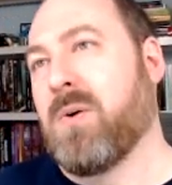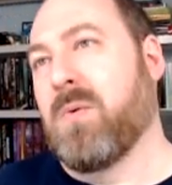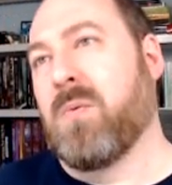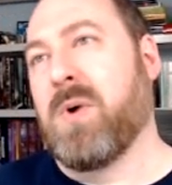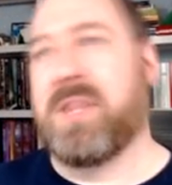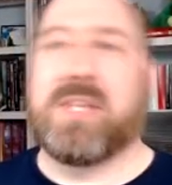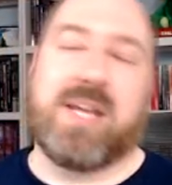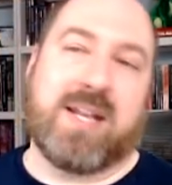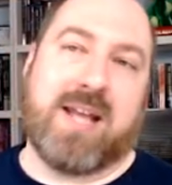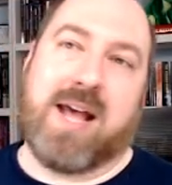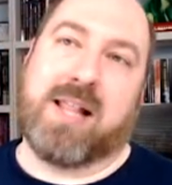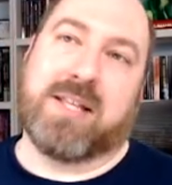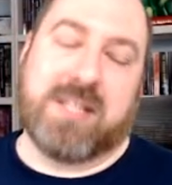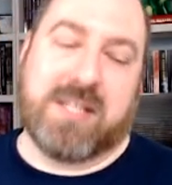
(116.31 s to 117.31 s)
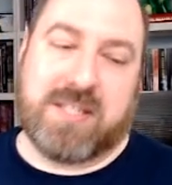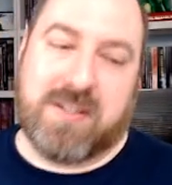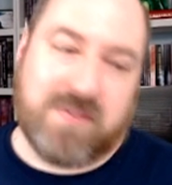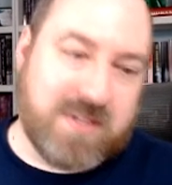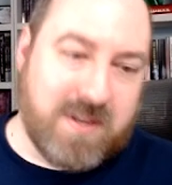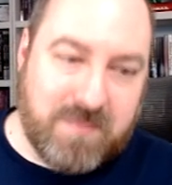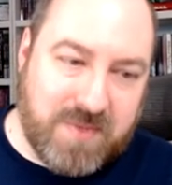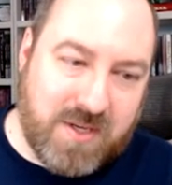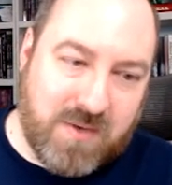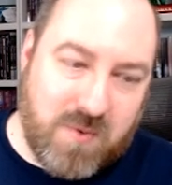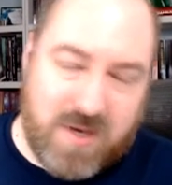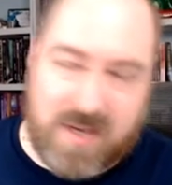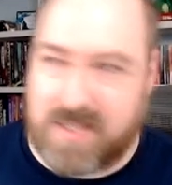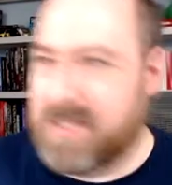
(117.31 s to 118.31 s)
what the analysis of something
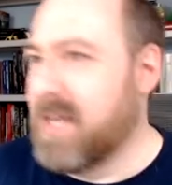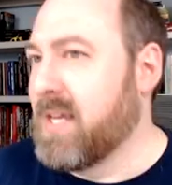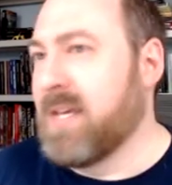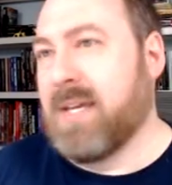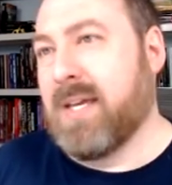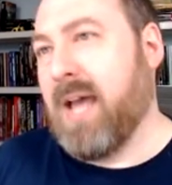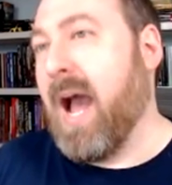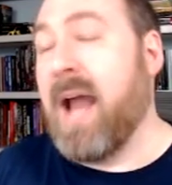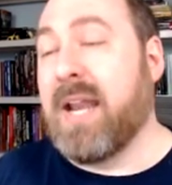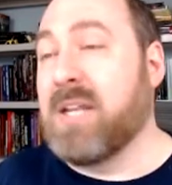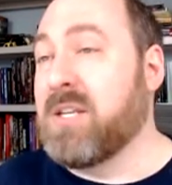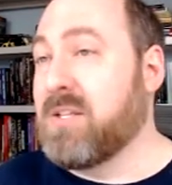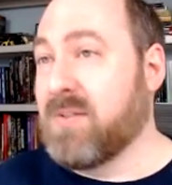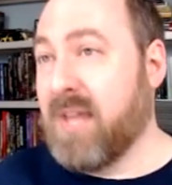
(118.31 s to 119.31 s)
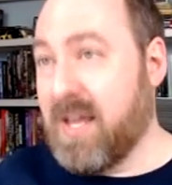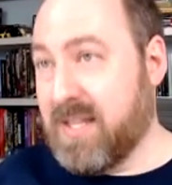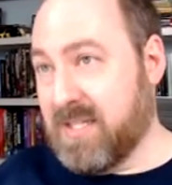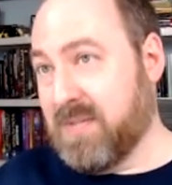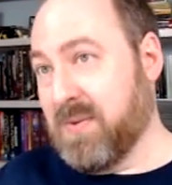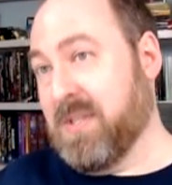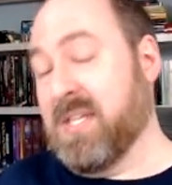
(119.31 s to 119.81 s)
was, I didn't do that this one.